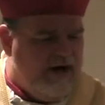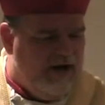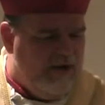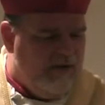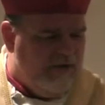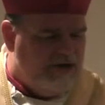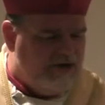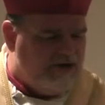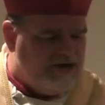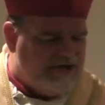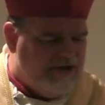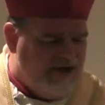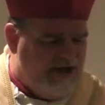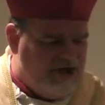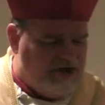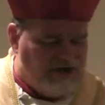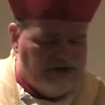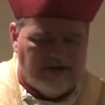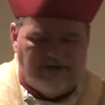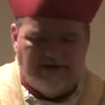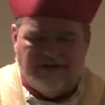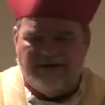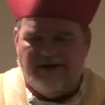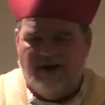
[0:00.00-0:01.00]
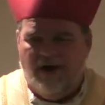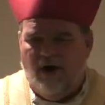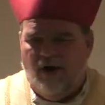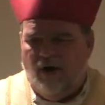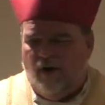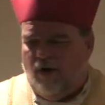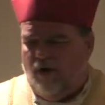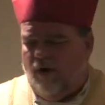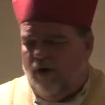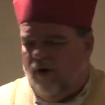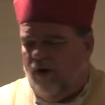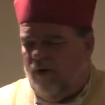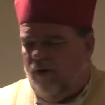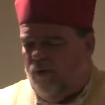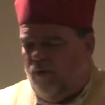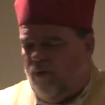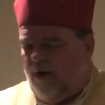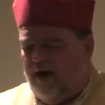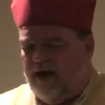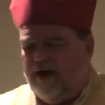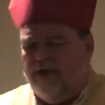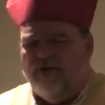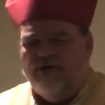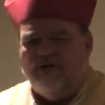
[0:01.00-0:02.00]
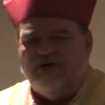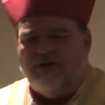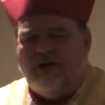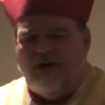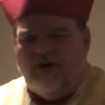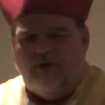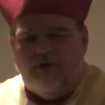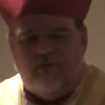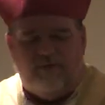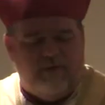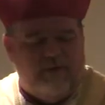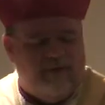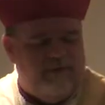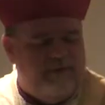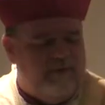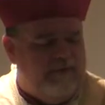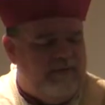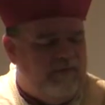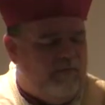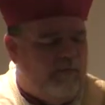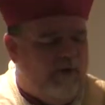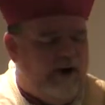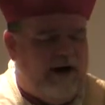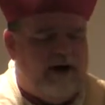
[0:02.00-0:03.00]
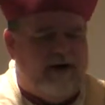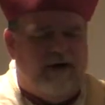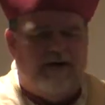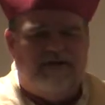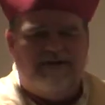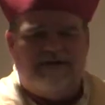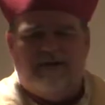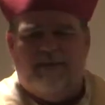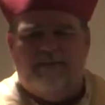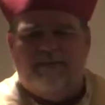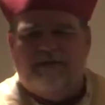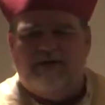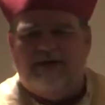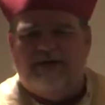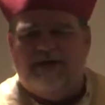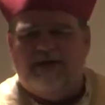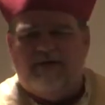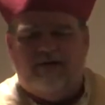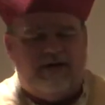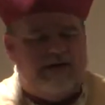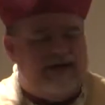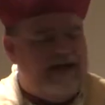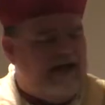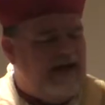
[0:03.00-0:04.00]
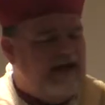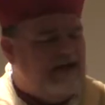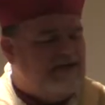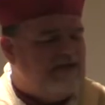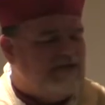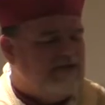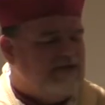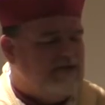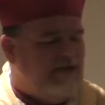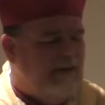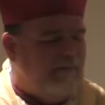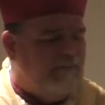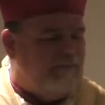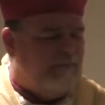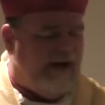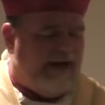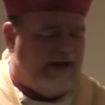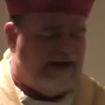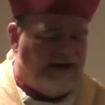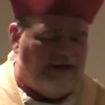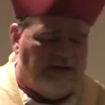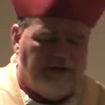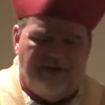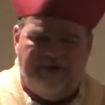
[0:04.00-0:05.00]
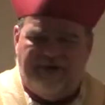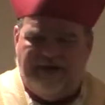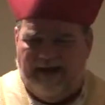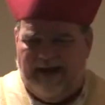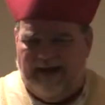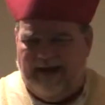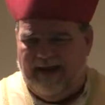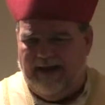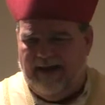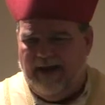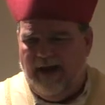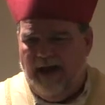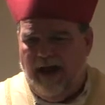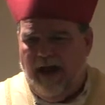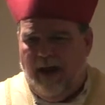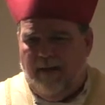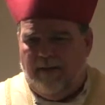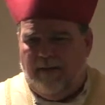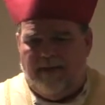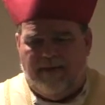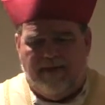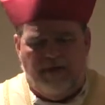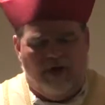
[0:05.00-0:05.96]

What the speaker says: you are stationed, or what you shall wear in some particular case, or some practical thing. But